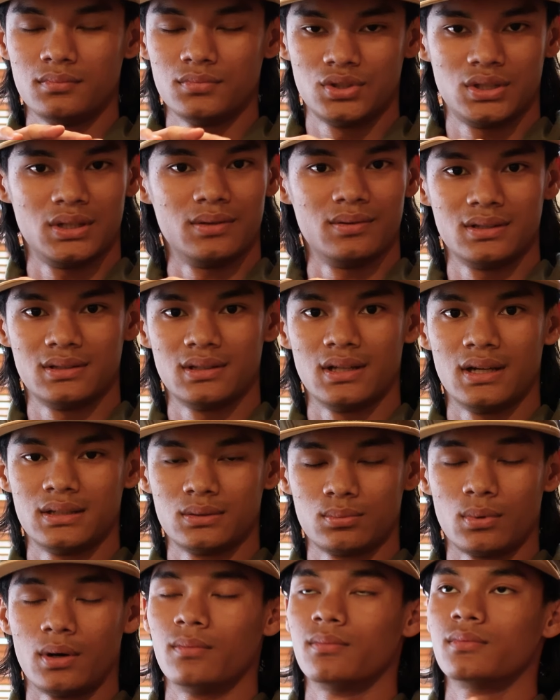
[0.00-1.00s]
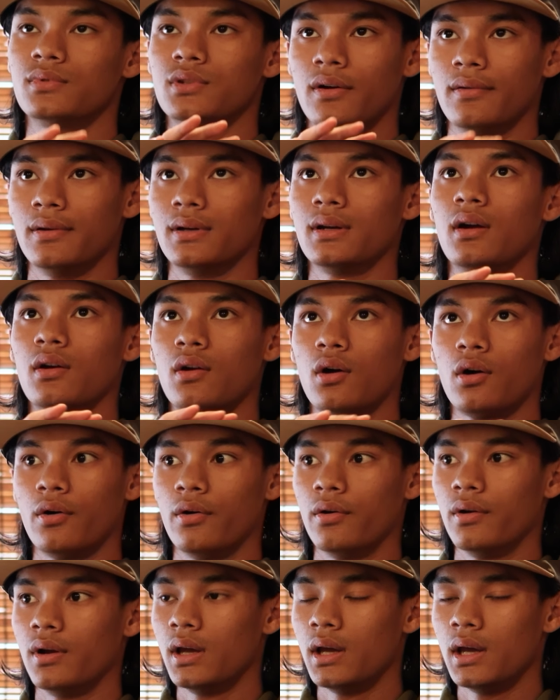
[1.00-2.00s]
series lens. Well, sorry, not
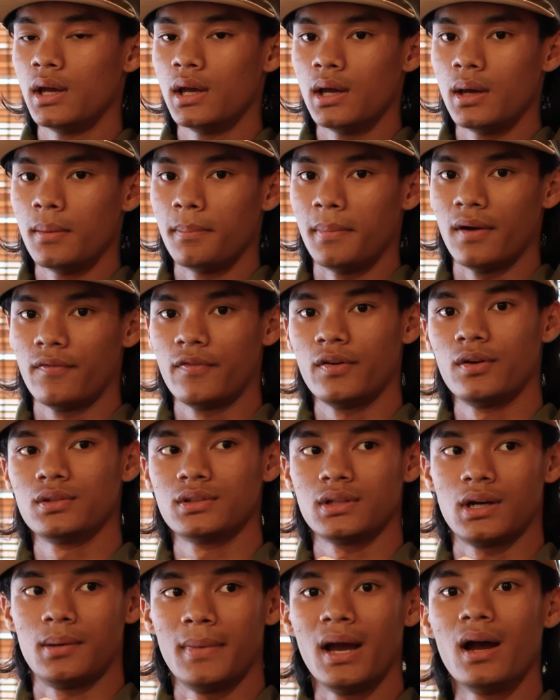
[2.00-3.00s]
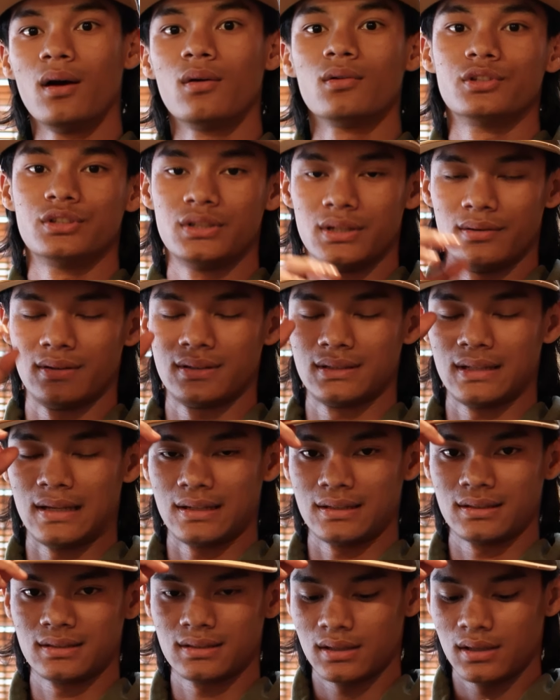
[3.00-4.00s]
R. My first L series
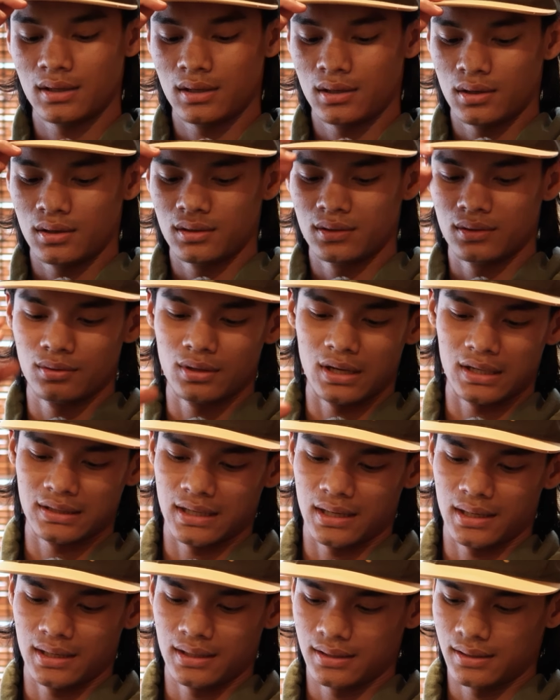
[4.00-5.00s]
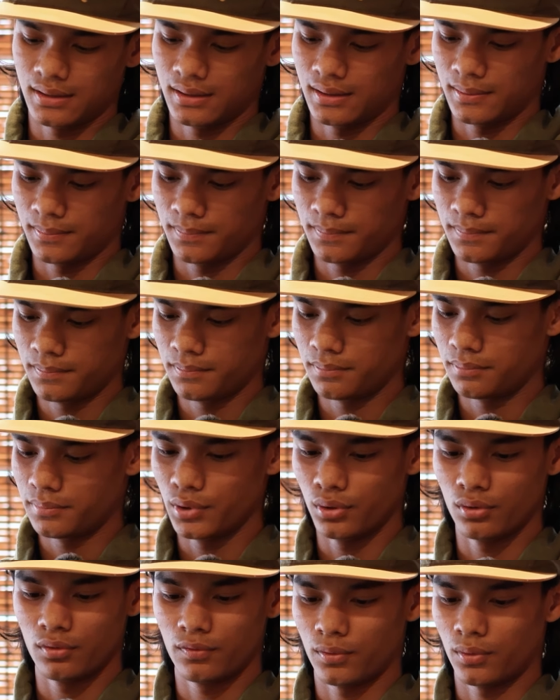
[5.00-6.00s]
lens. We got that
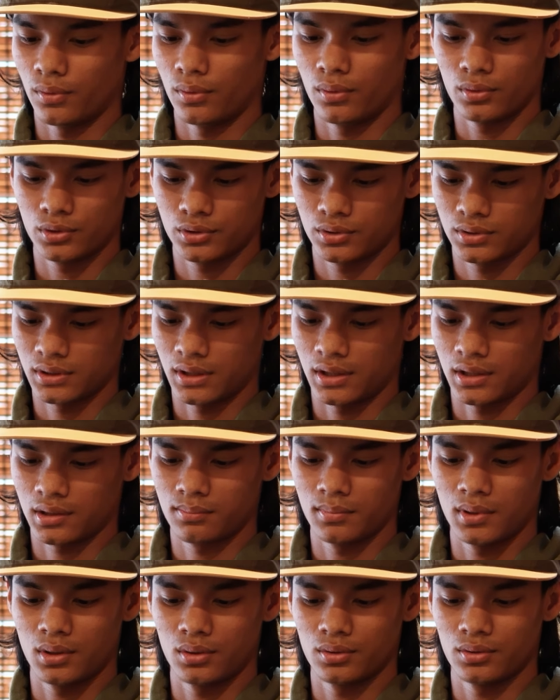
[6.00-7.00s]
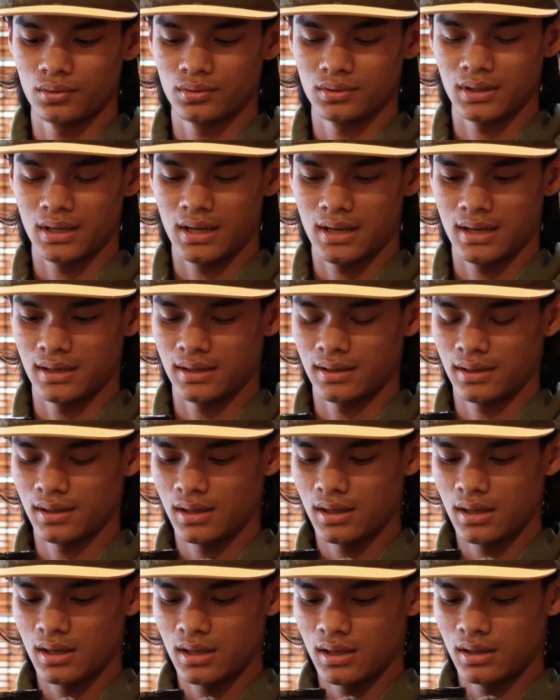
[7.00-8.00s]
beautiful ultrasonic motors, and
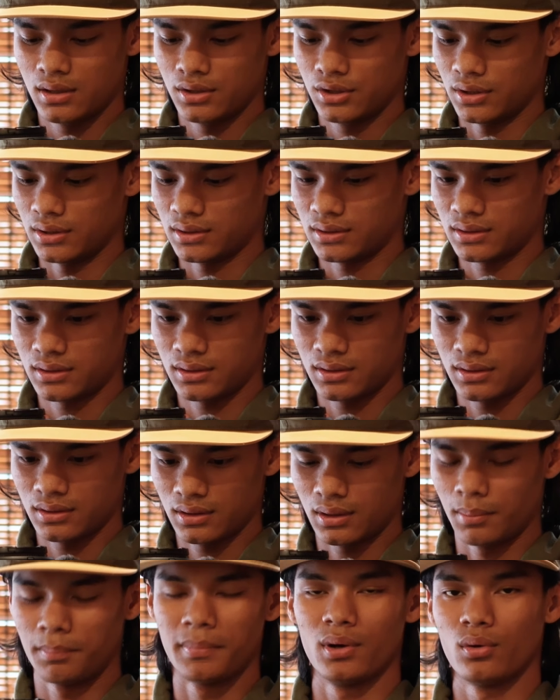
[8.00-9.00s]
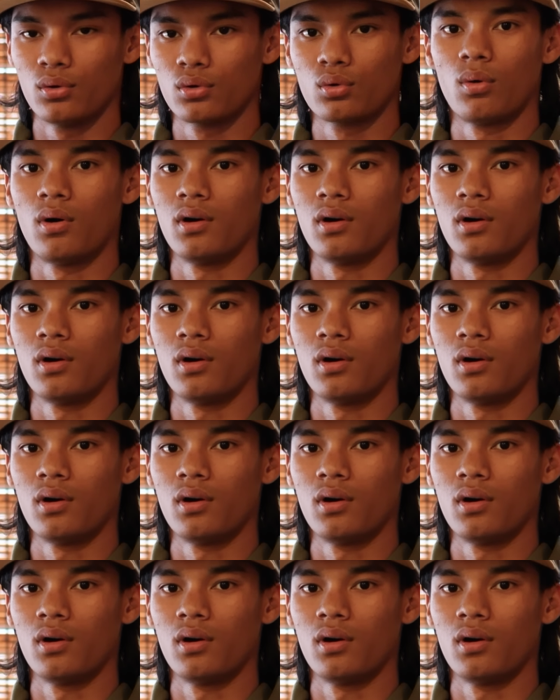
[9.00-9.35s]
just the build